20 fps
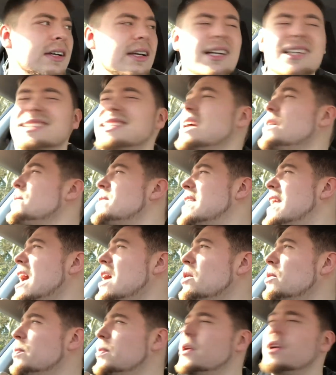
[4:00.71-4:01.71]
It's like with
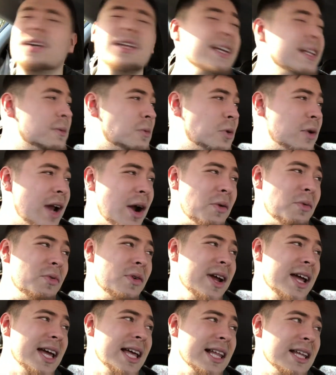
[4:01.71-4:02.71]
getting up early in the morning. I
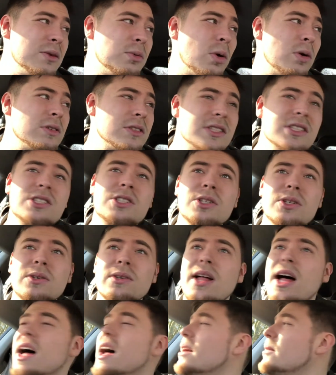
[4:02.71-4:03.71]
really want to do
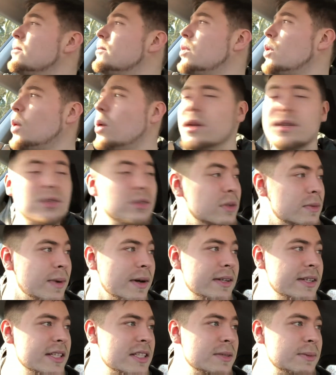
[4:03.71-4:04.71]
that, but it's all
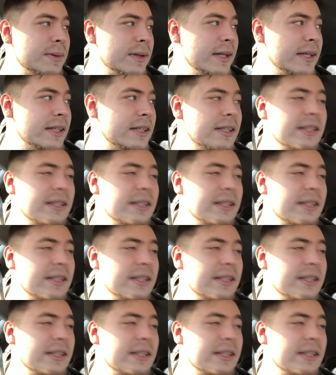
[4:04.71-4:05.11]
about discipline.